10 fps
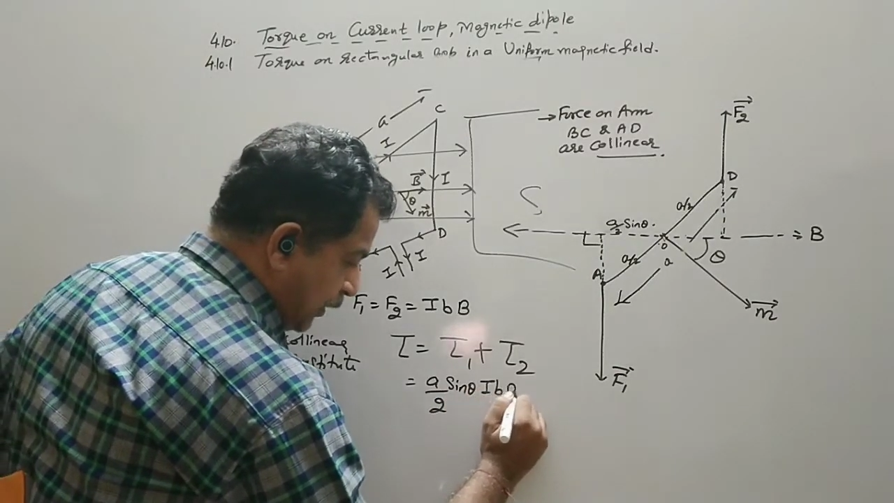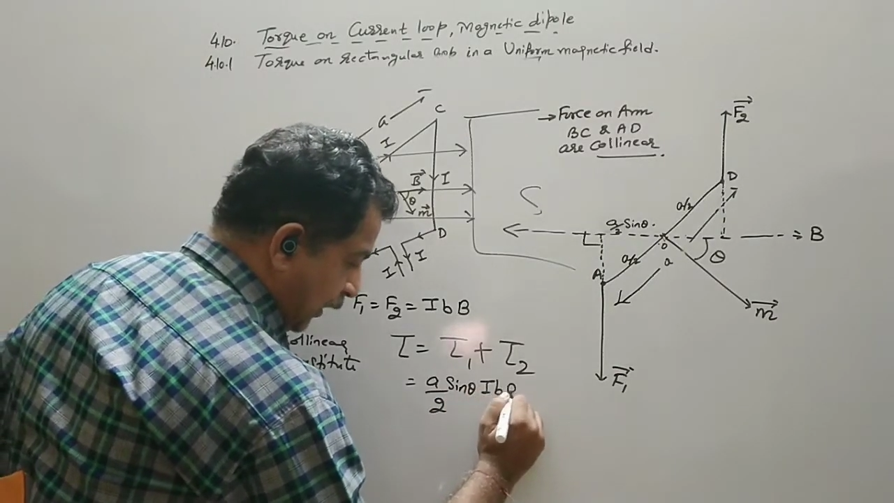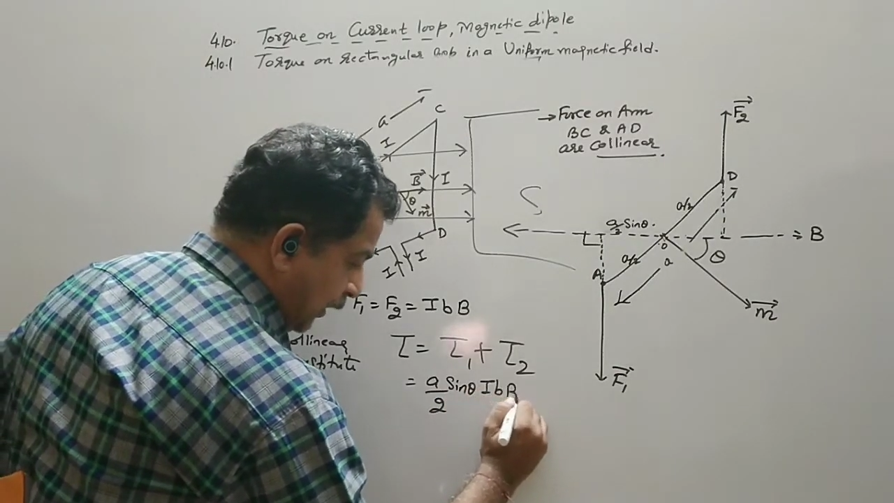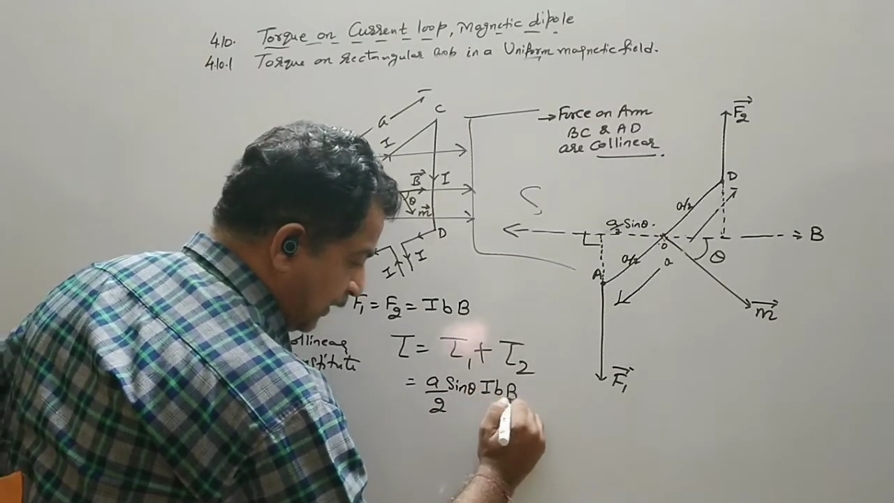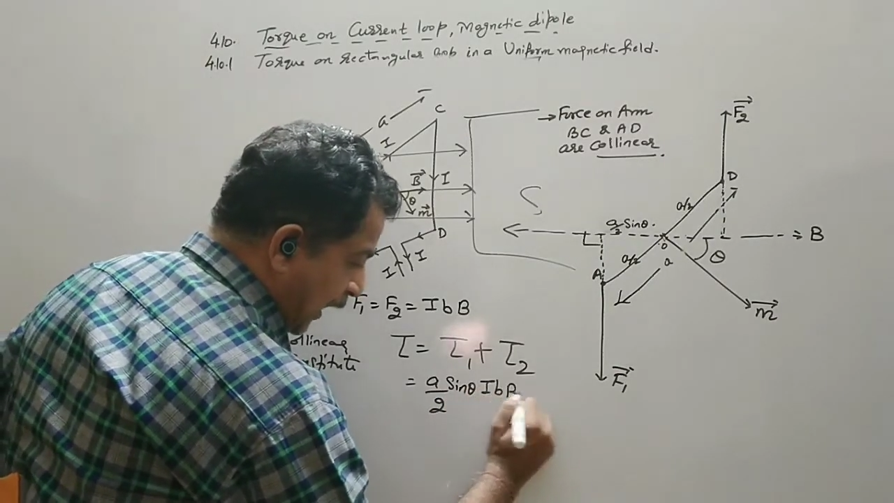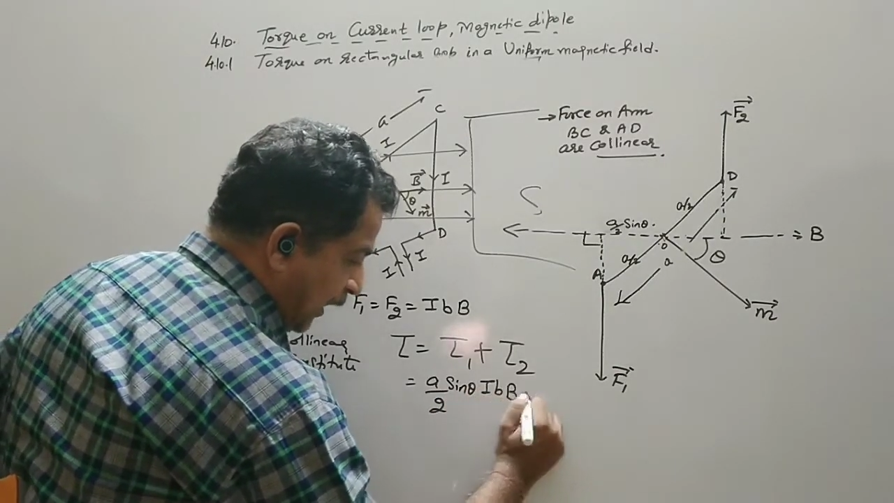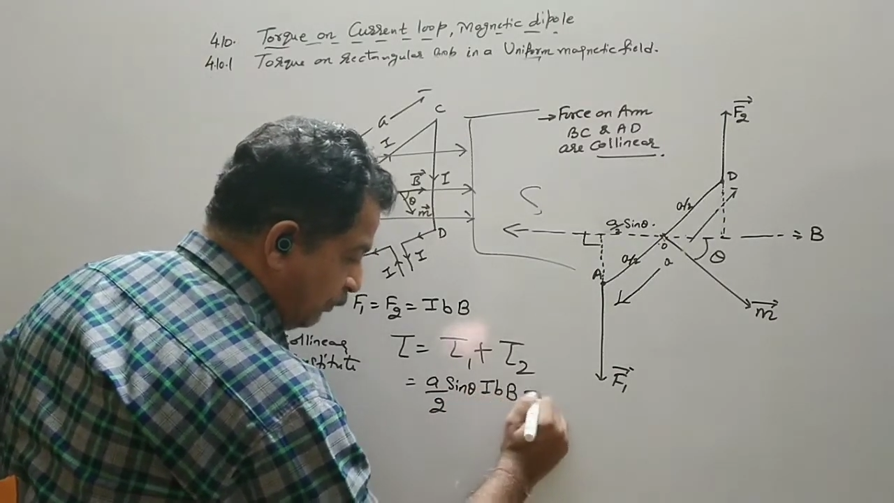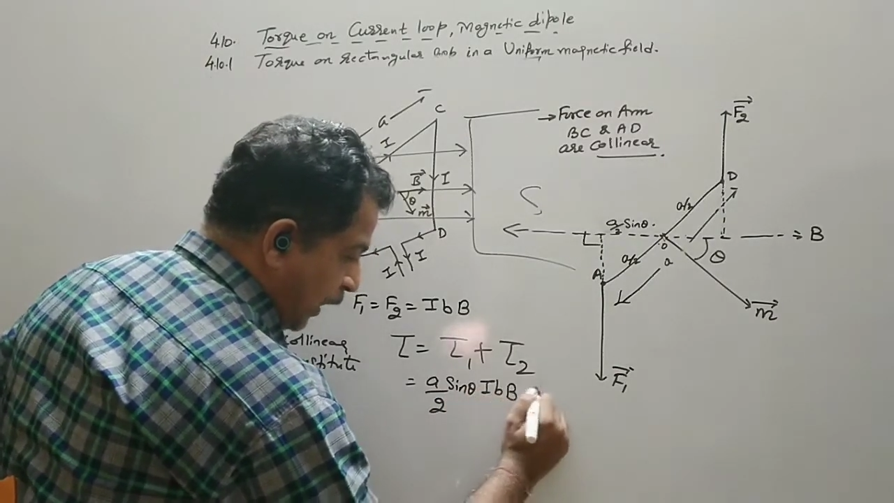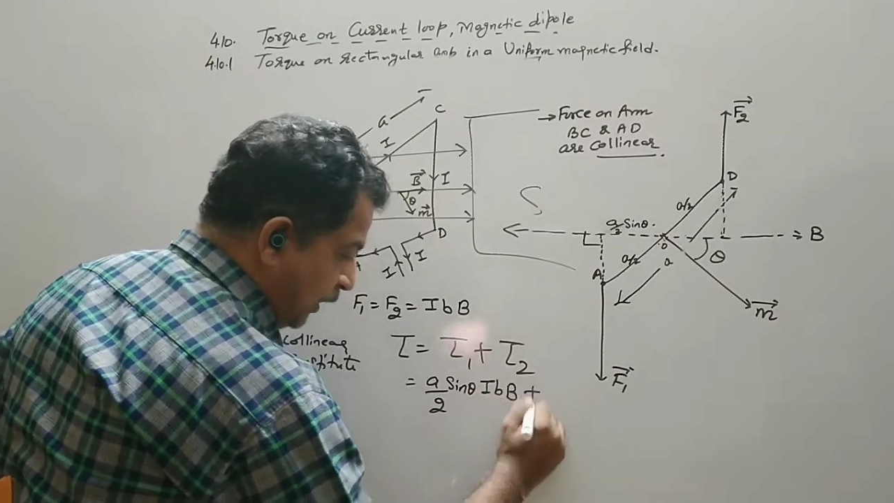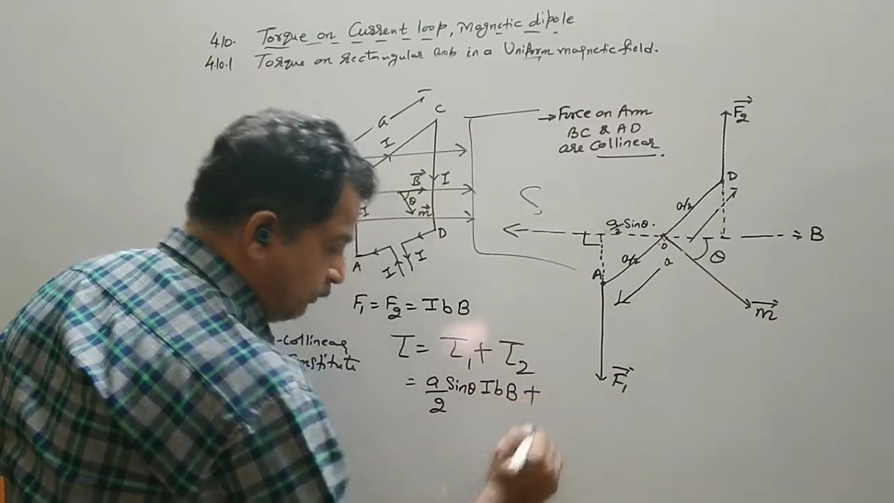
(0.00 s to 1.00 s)
that is I
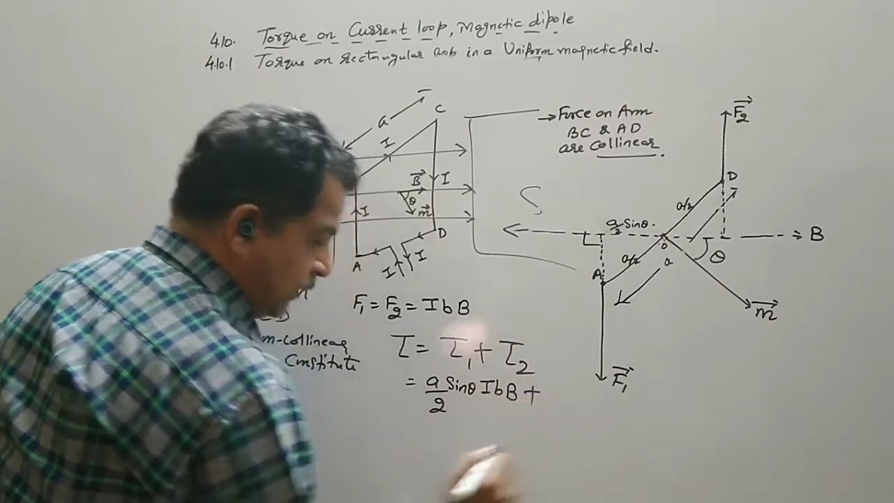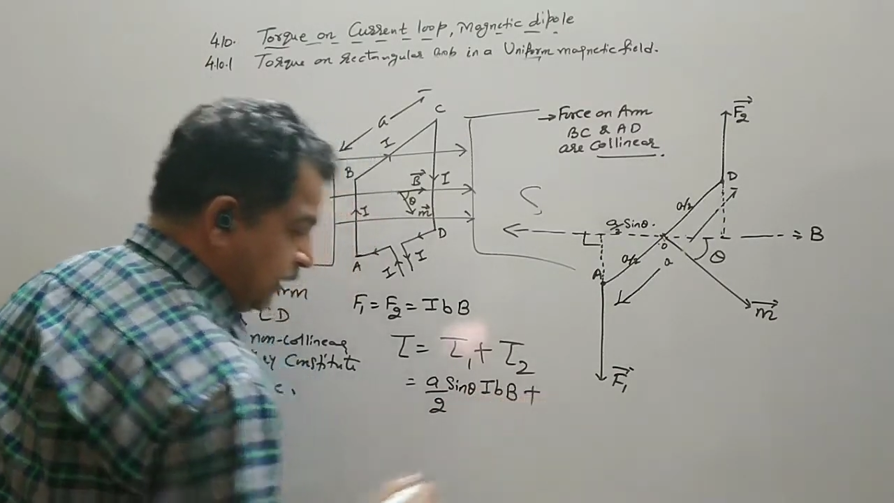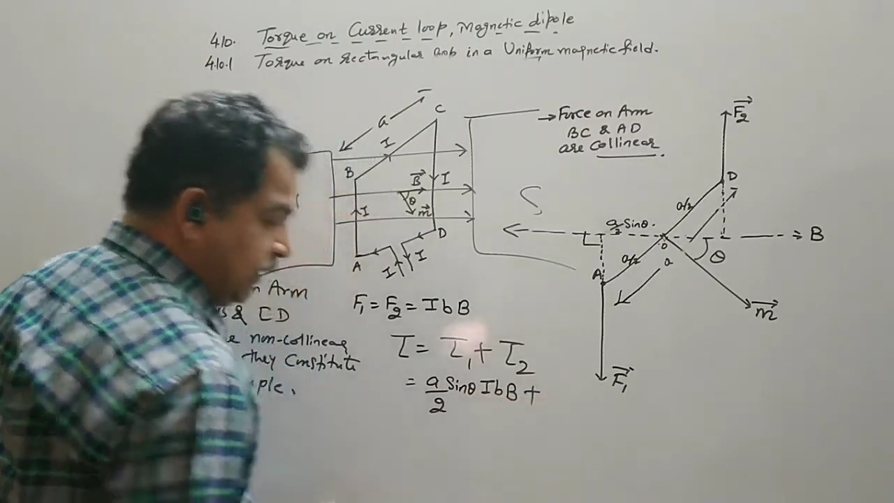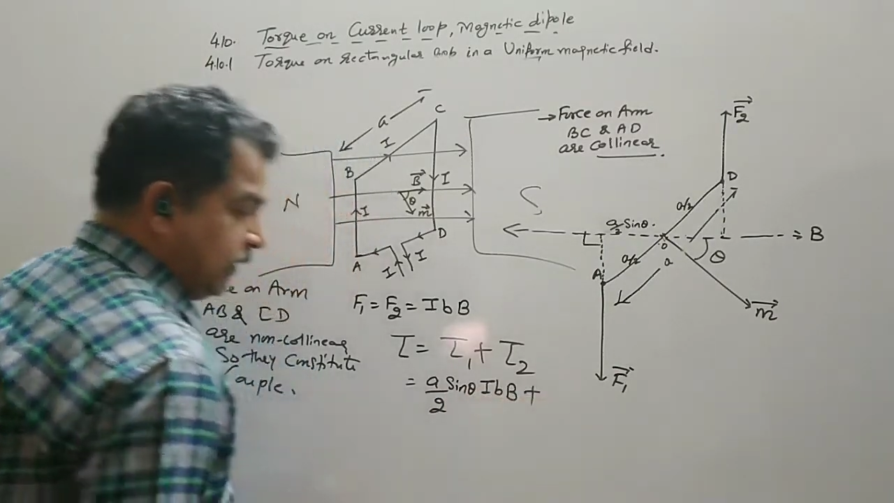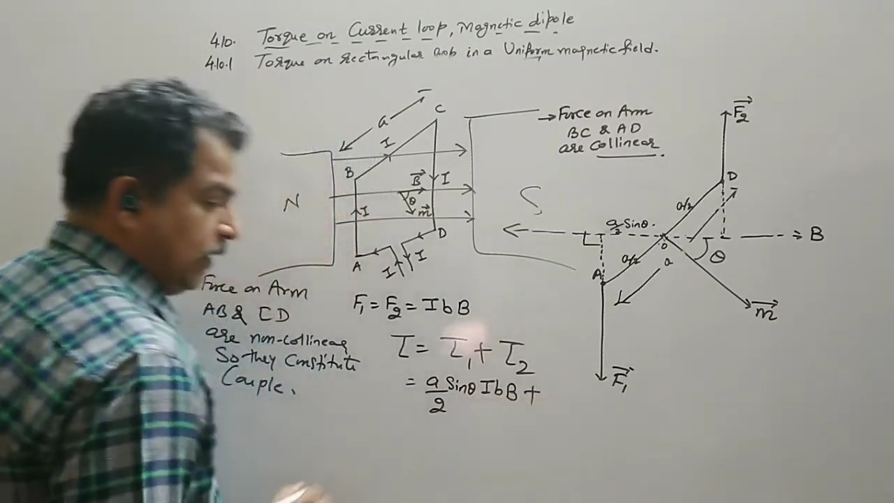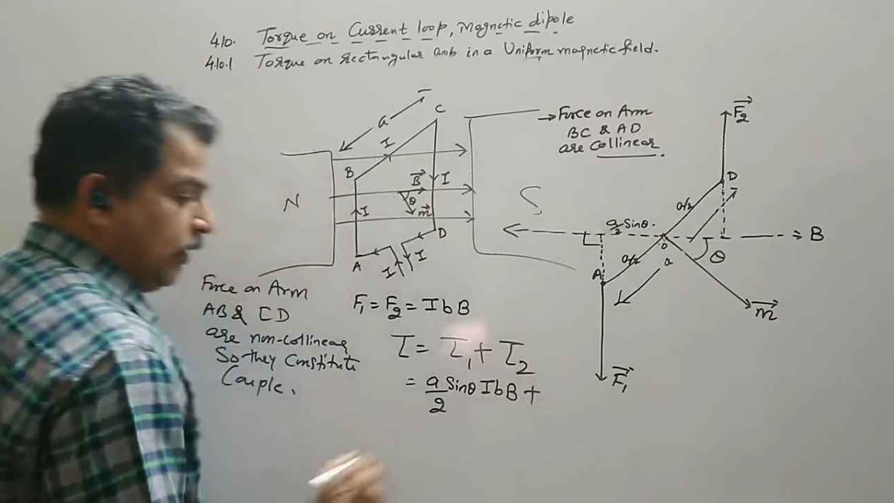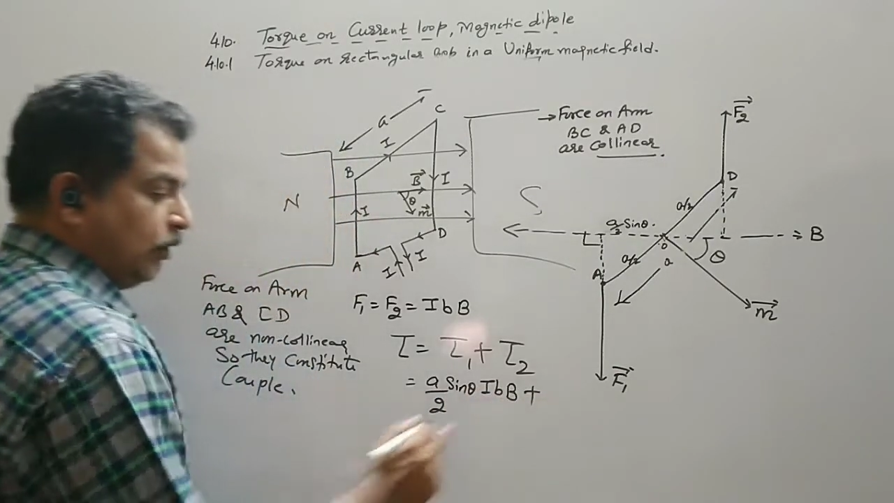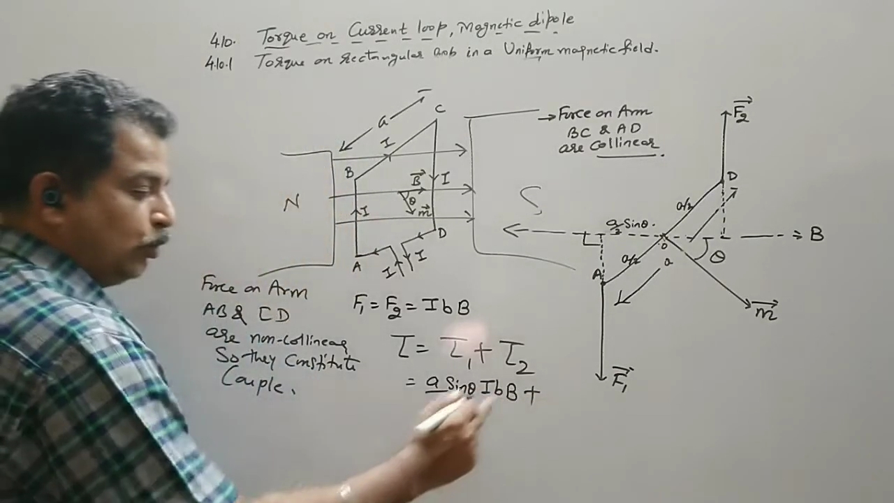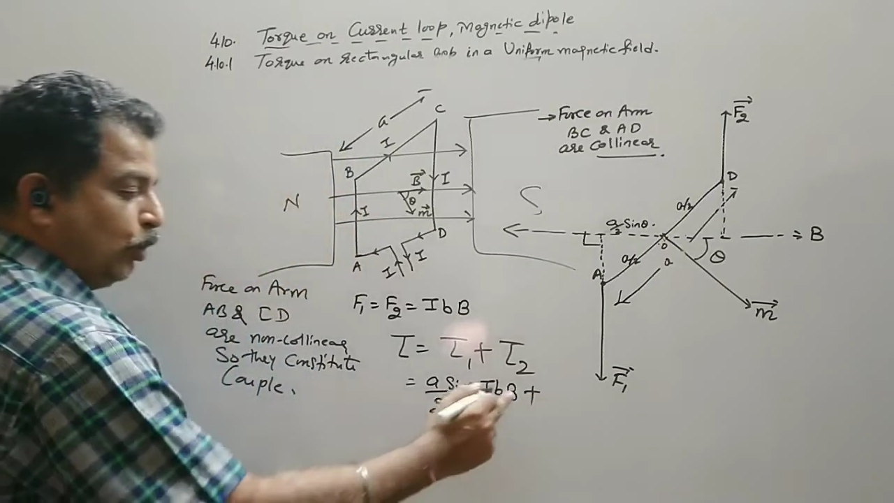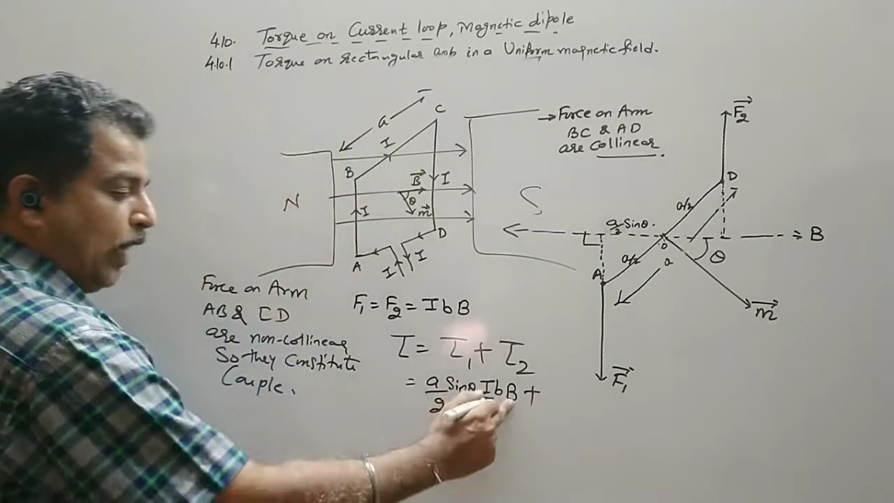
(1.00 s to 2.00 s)
by B.
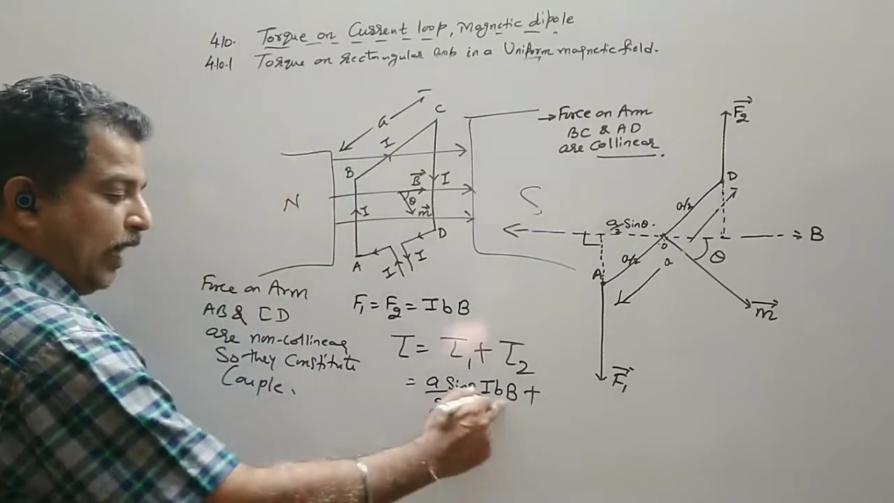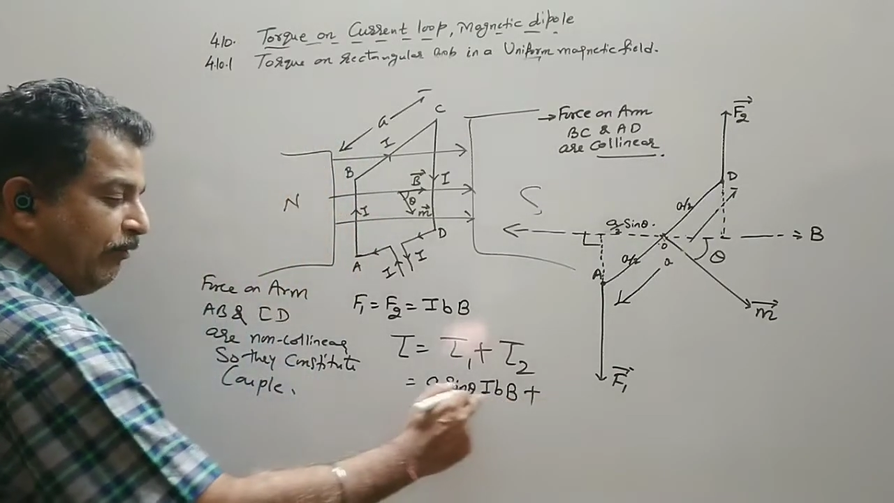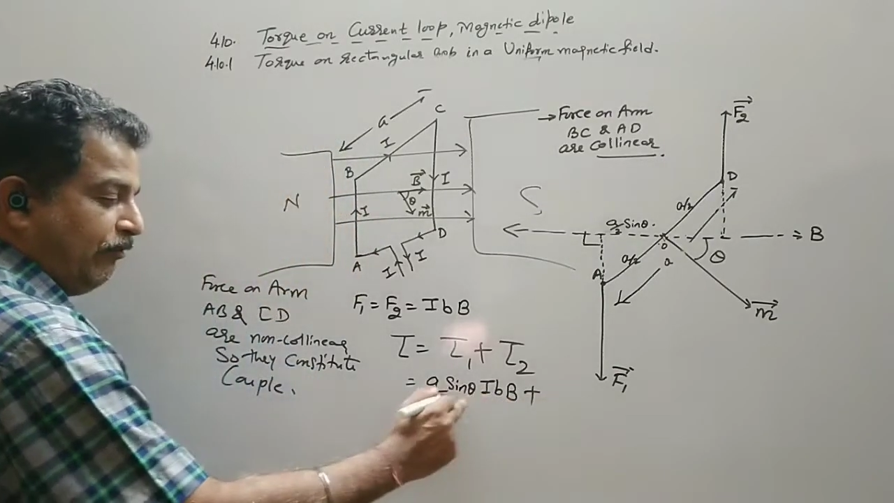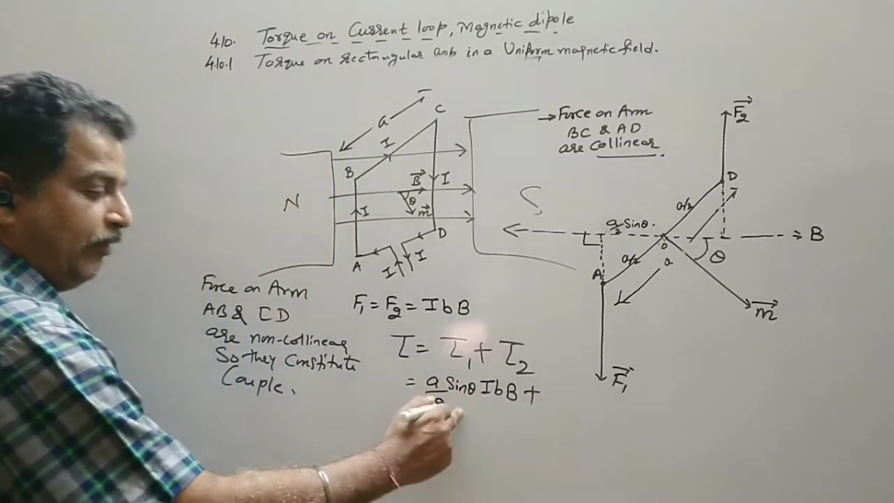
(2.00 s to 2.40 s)
So F